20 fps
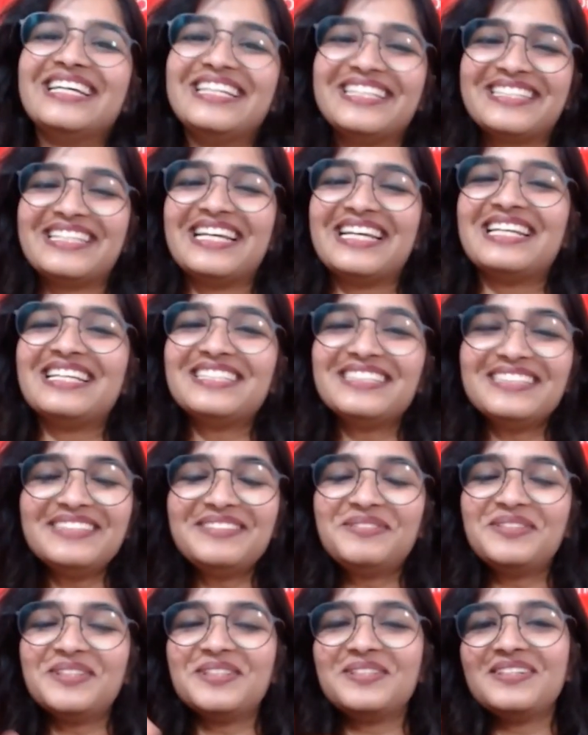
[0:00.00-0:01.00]
So that is
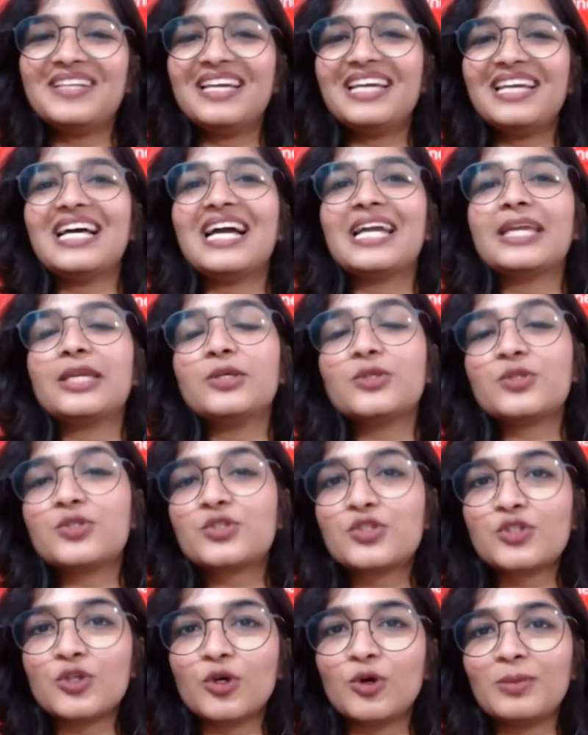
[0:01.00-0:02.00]
it for today. Thank you
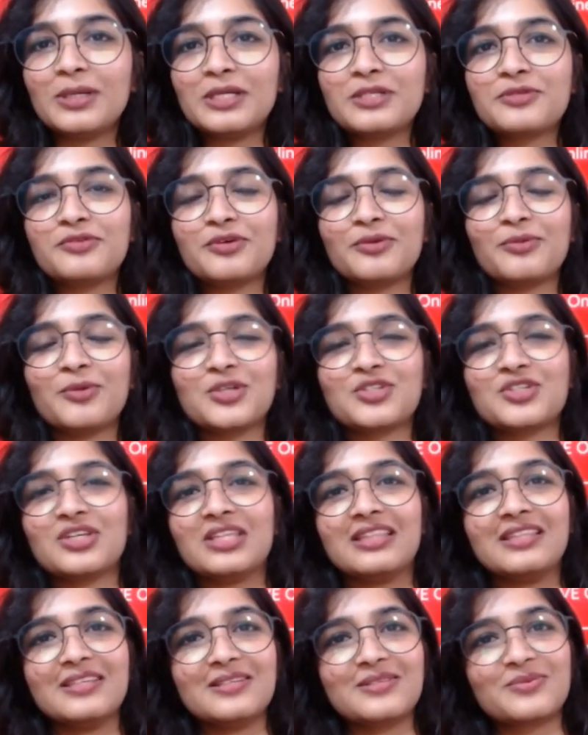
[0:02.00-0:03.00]
so much for
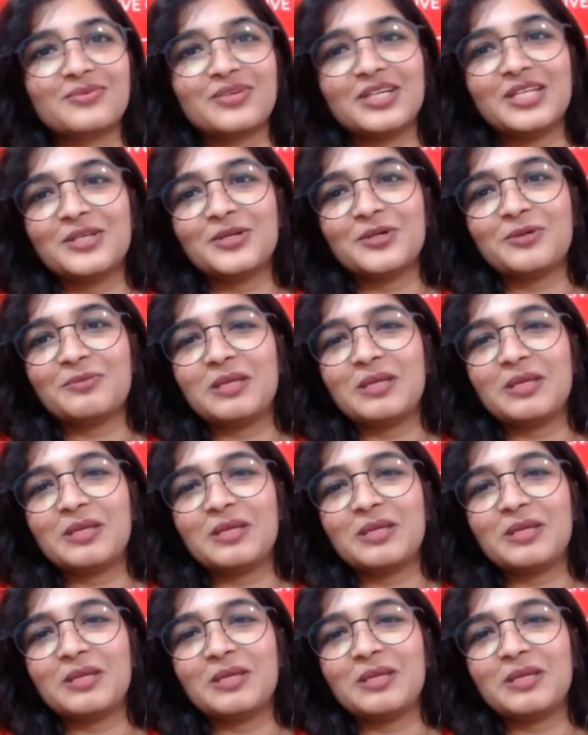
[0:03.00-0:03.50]
watching this video,